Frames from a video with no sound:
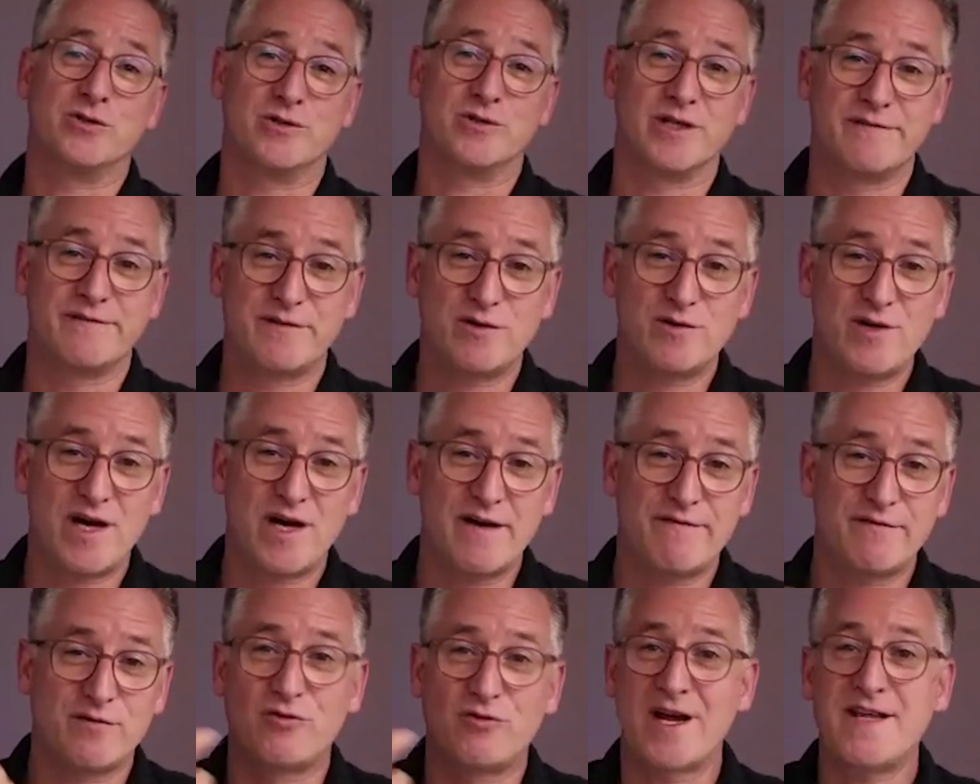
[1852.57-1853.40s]
If you have
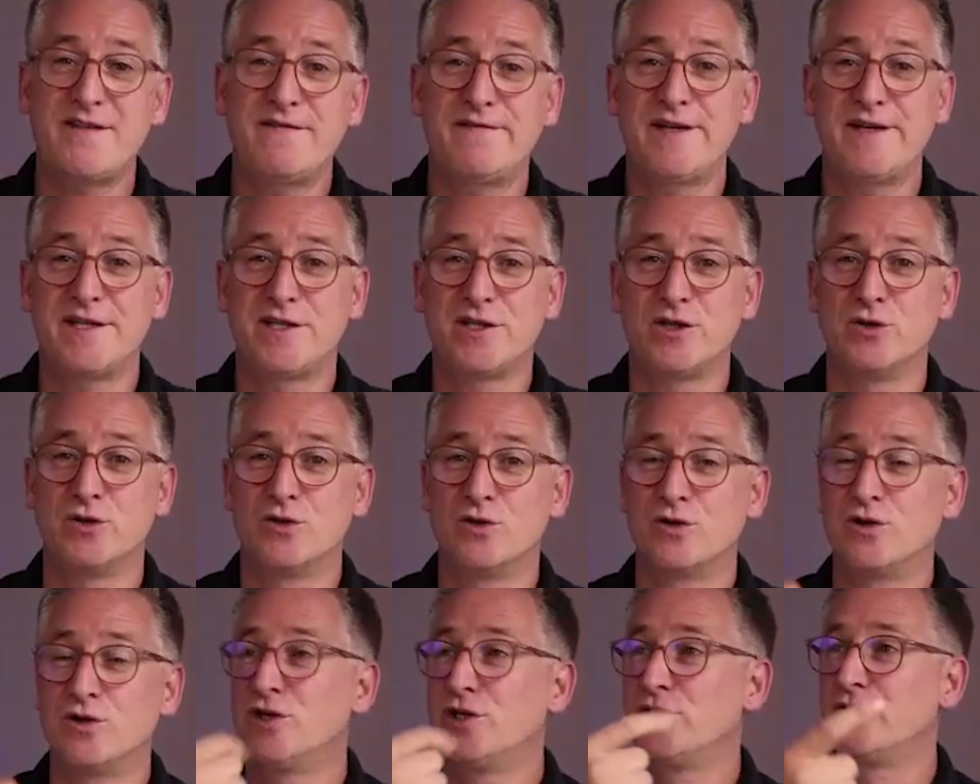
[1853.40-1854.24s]
a great
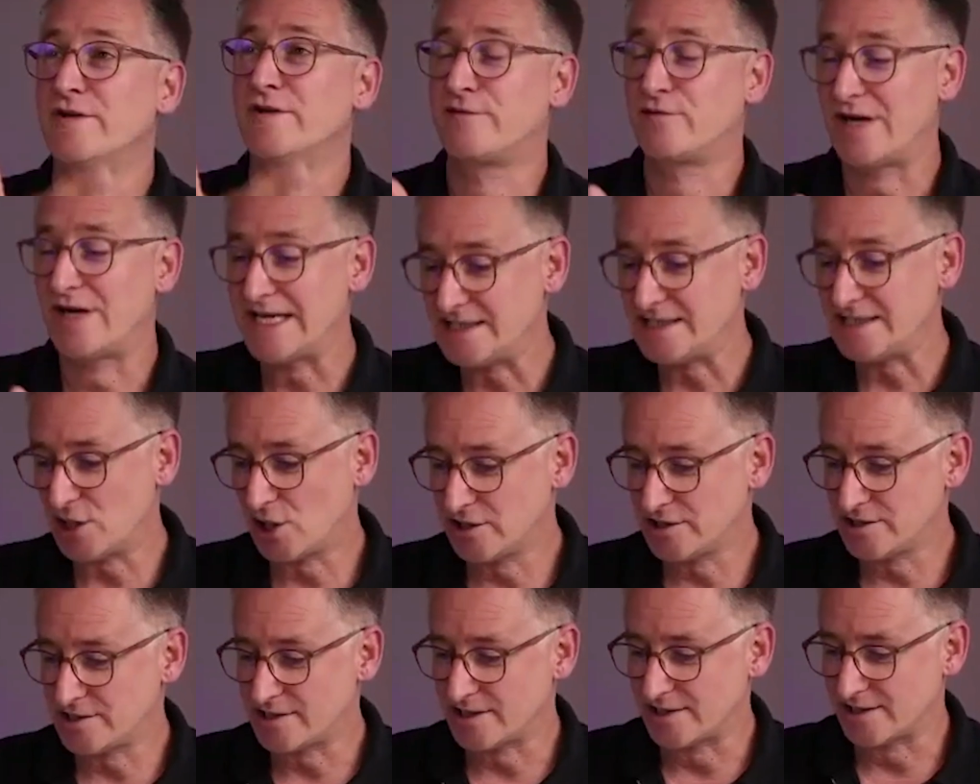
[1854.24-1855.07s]
video, you have great
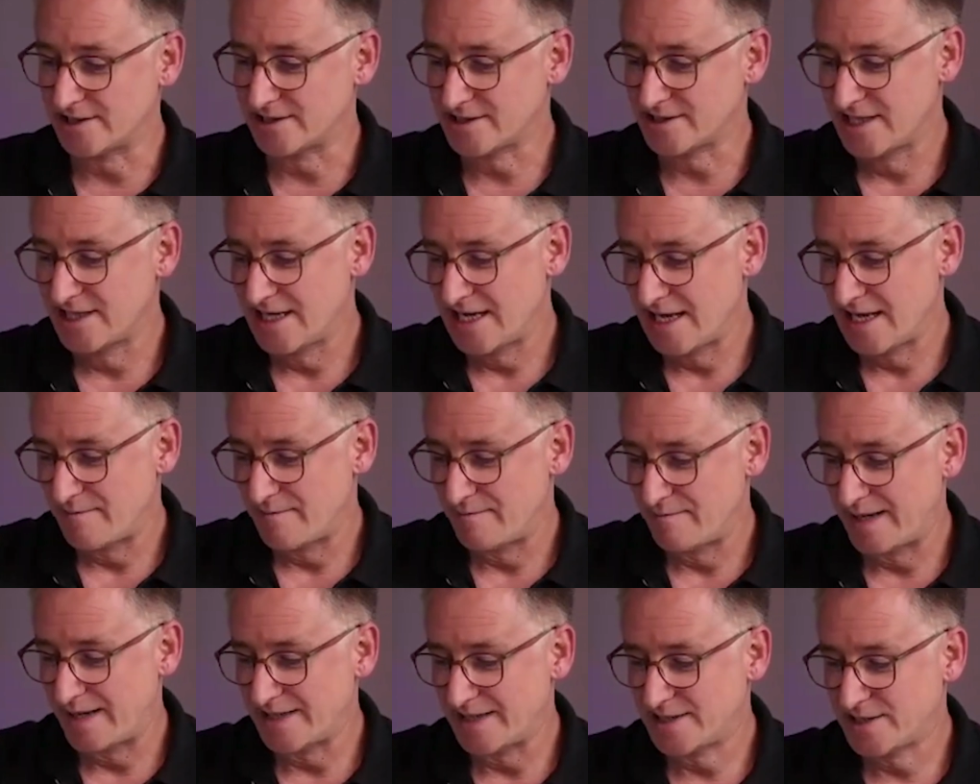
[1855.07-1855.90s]
content,
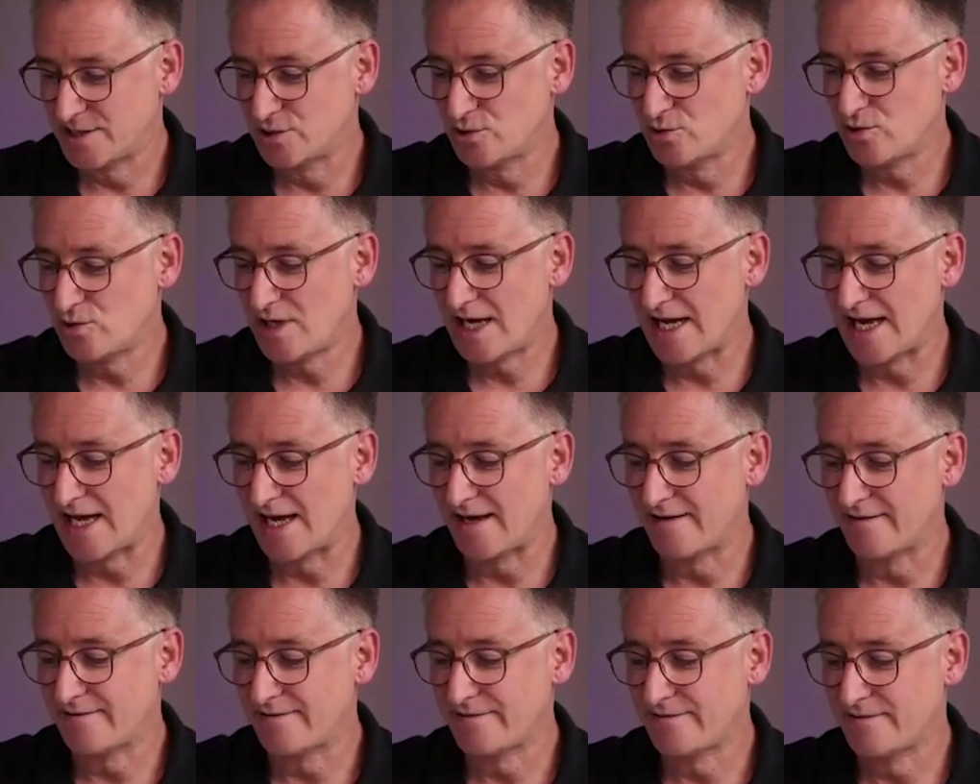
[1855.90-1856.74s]
but you
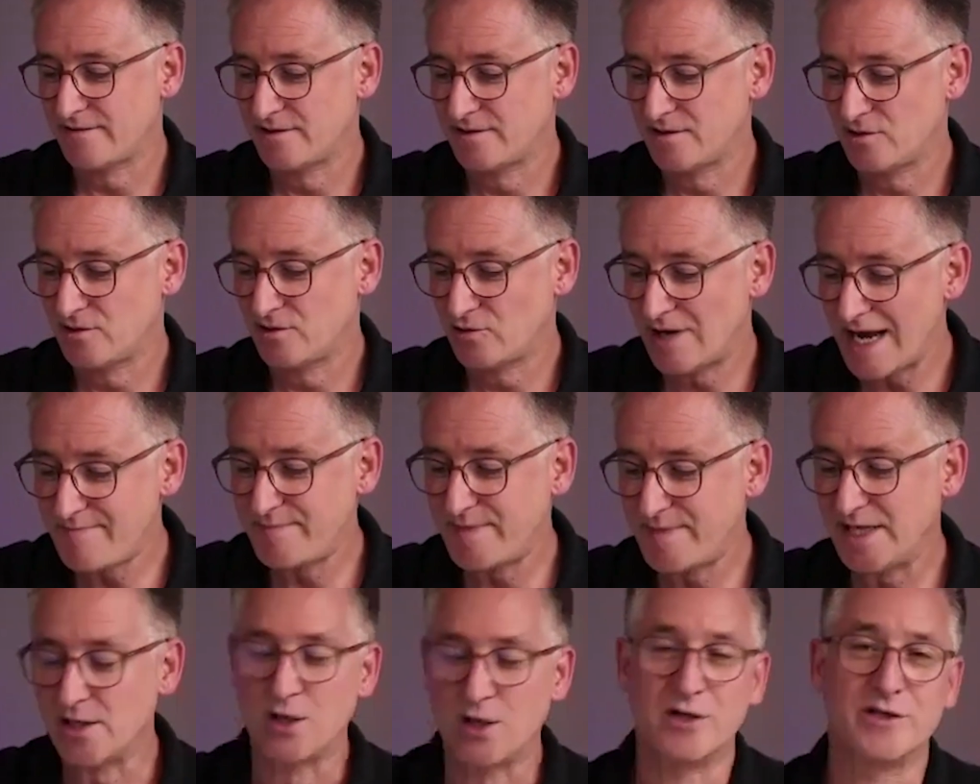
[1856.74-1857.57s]
have
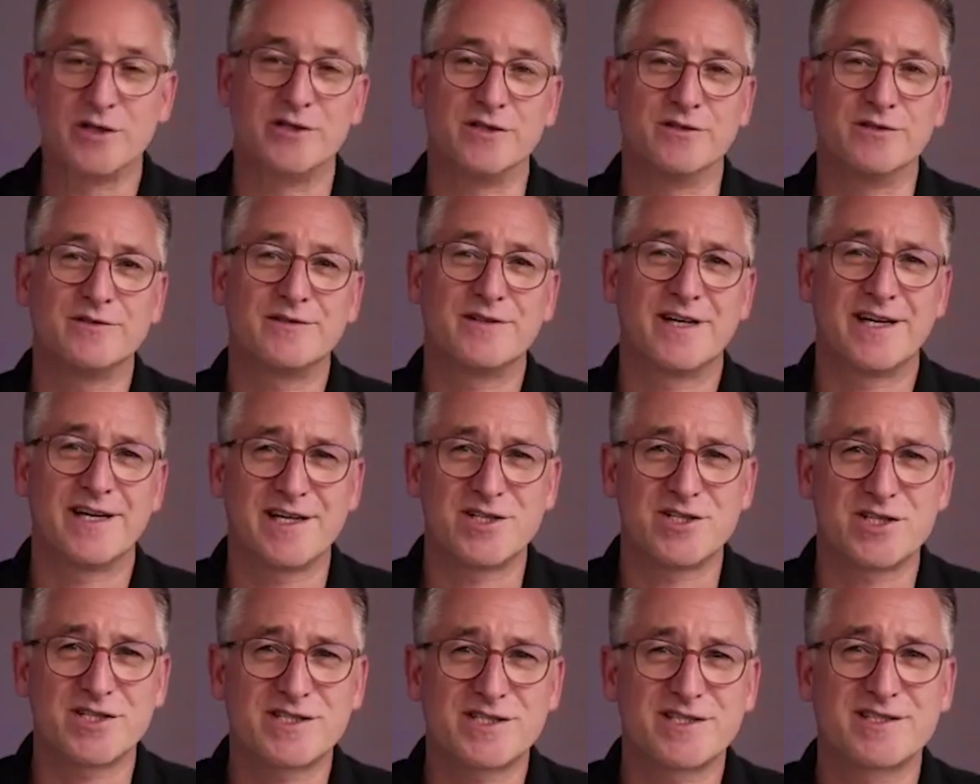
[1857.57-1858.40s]
crappy audio, and I
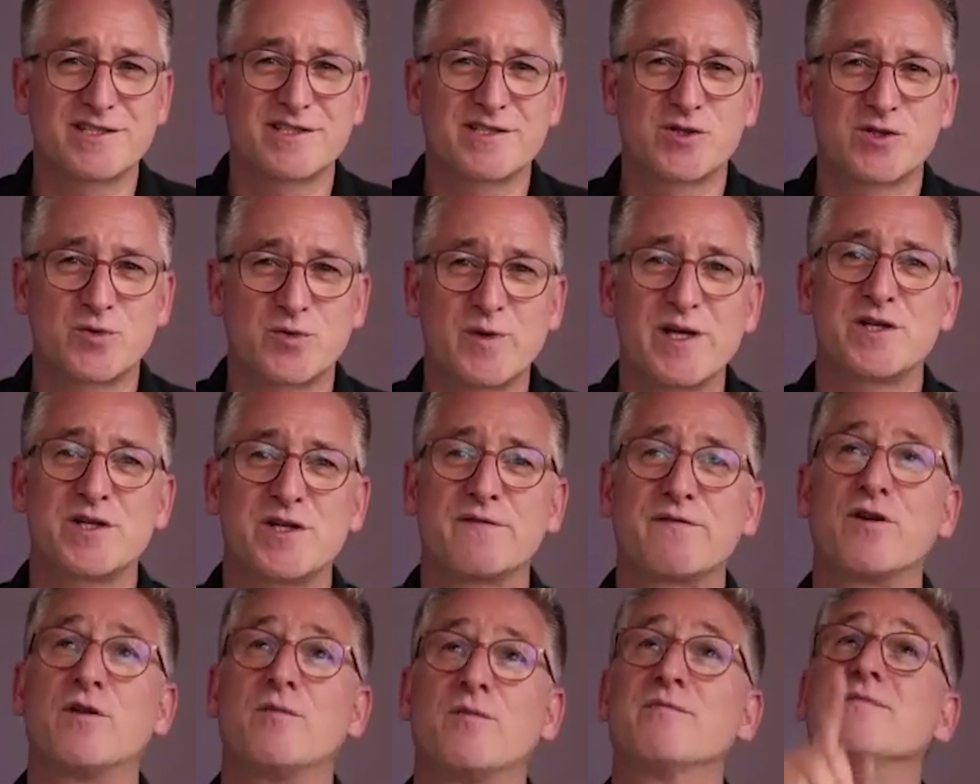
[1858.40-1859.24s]
just switch
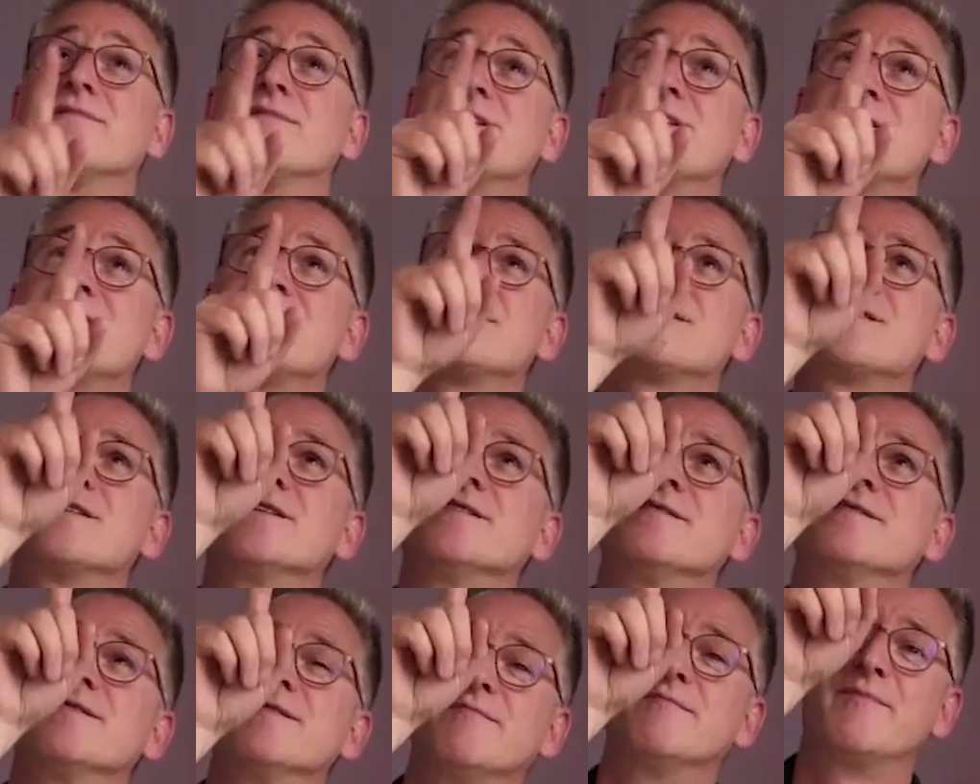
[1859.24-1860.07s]
from, this is a
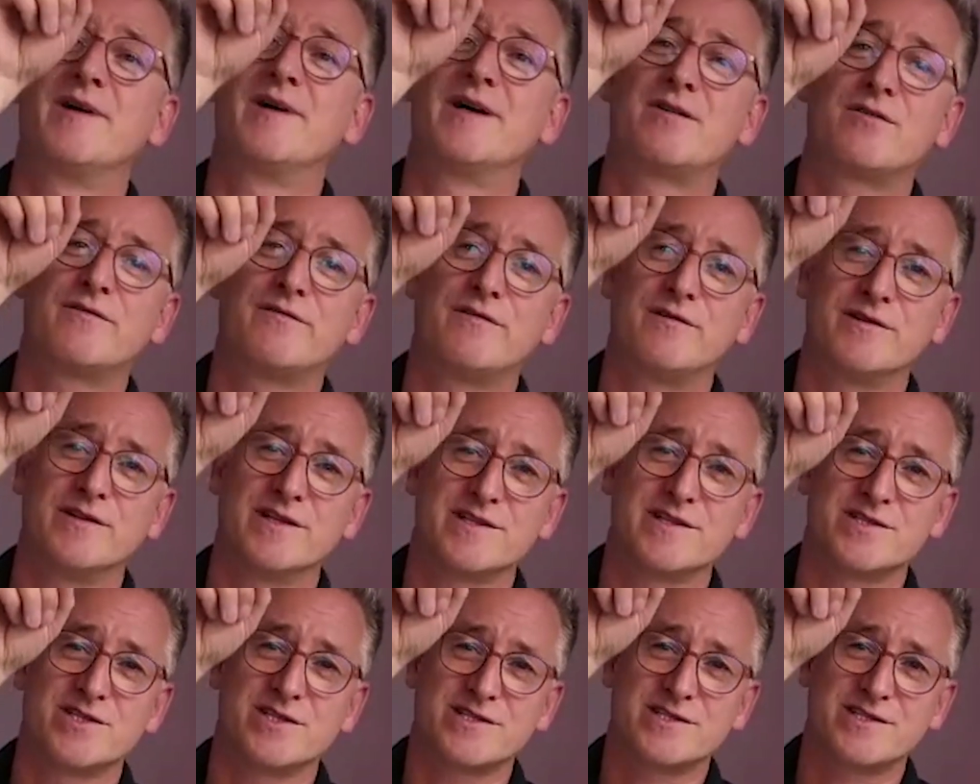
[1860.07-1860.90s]
microphone that's
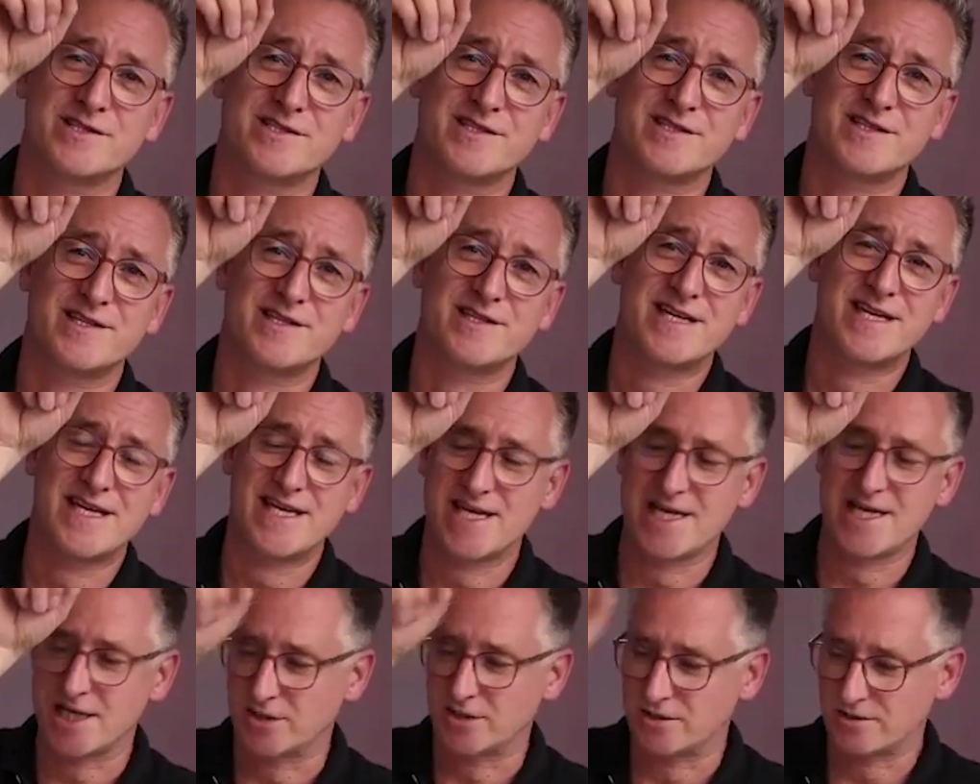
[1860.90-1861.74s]
just
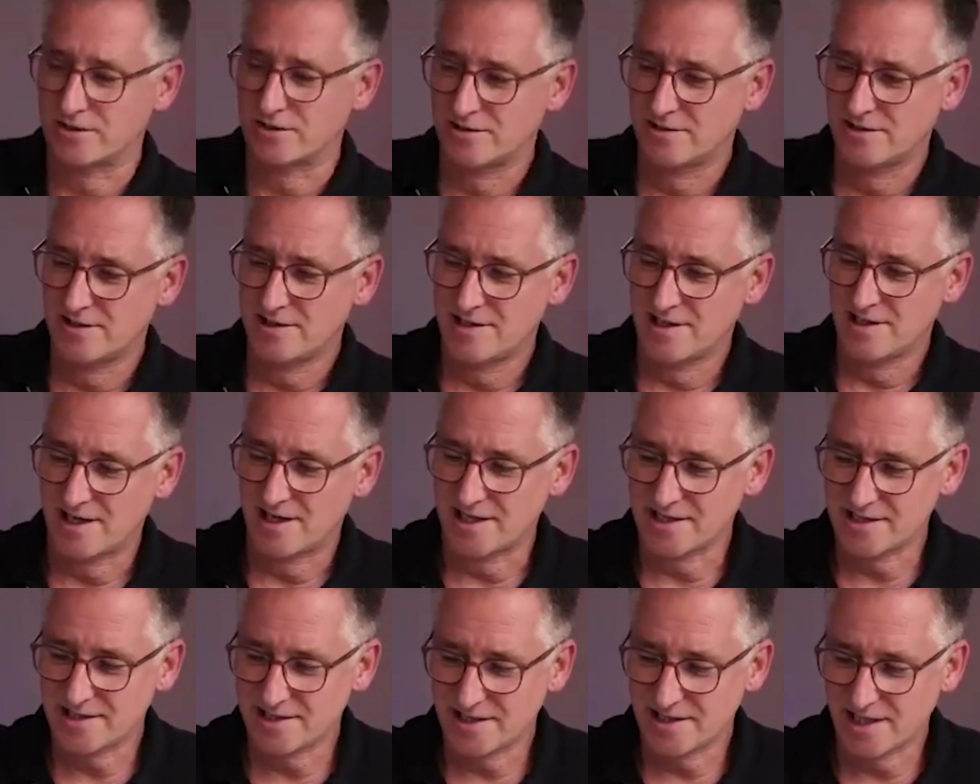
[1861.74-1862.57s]
here.
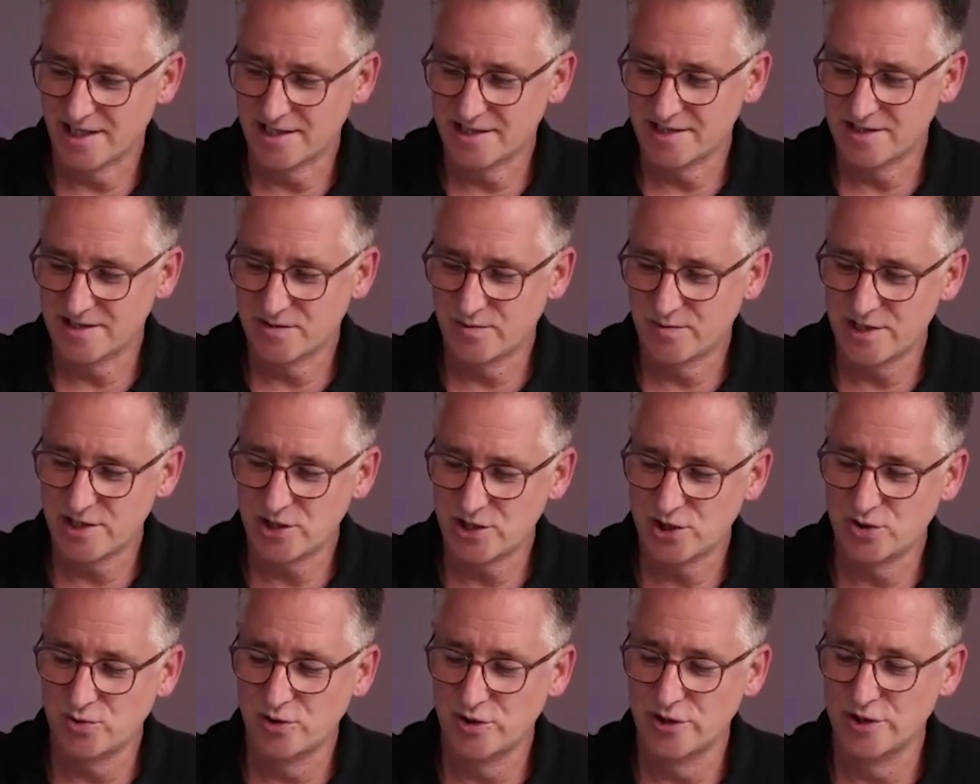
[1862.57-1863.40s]
I switch
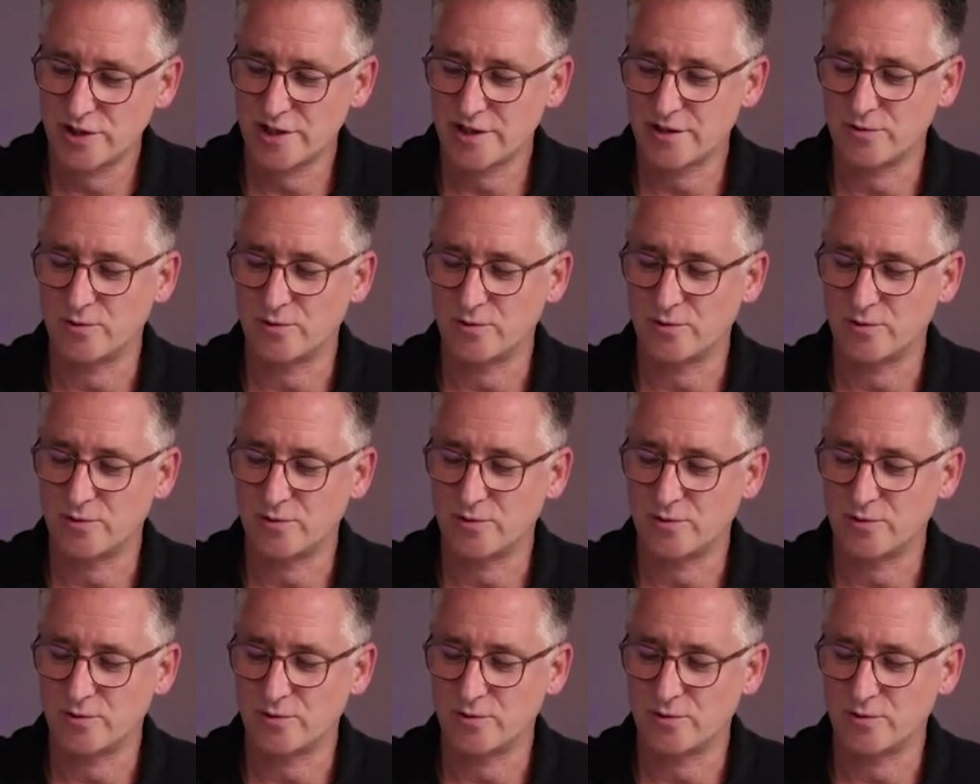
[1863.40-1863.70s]
to an,